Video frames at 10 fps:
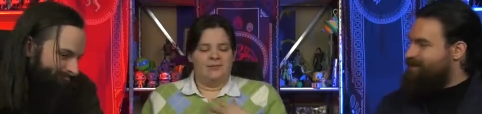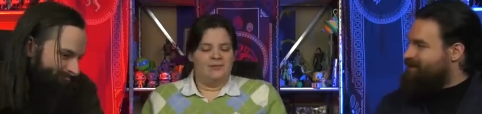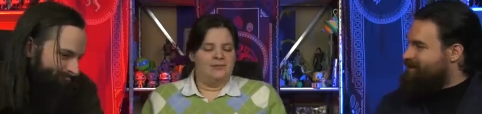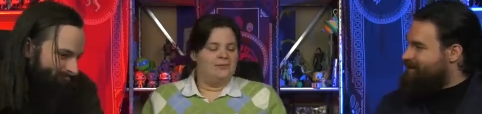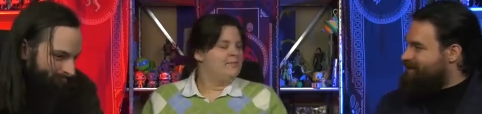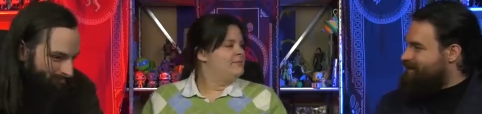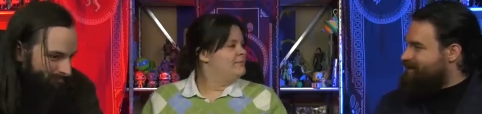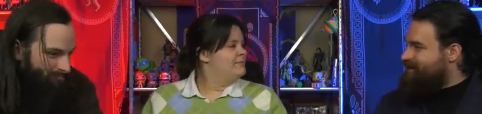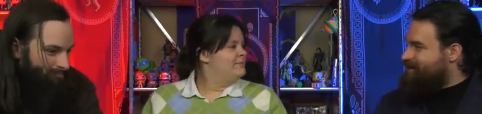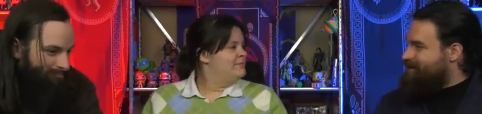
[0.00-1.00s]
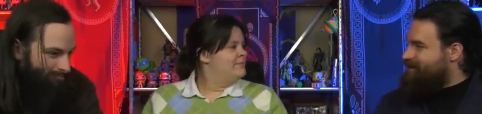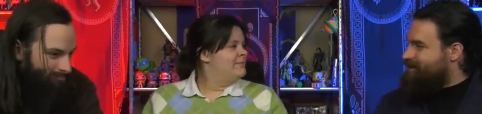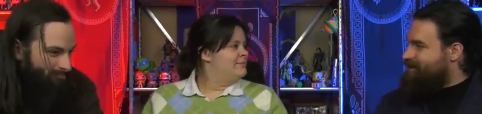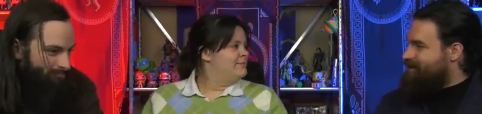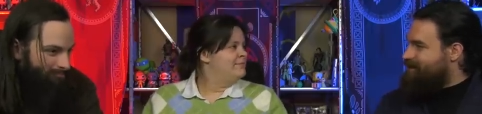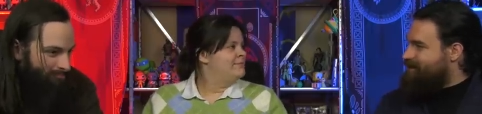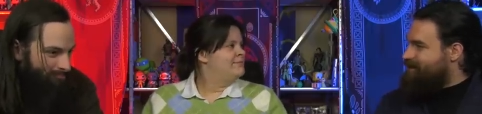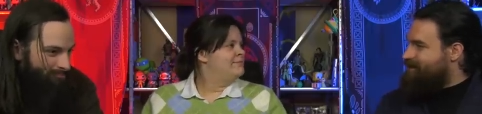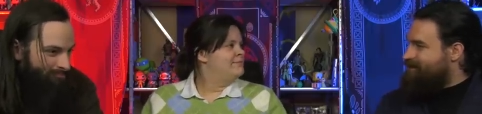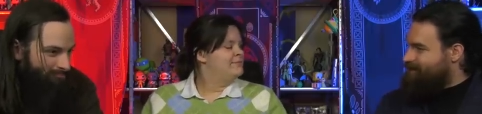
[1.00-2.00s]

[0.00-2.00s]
[no speech]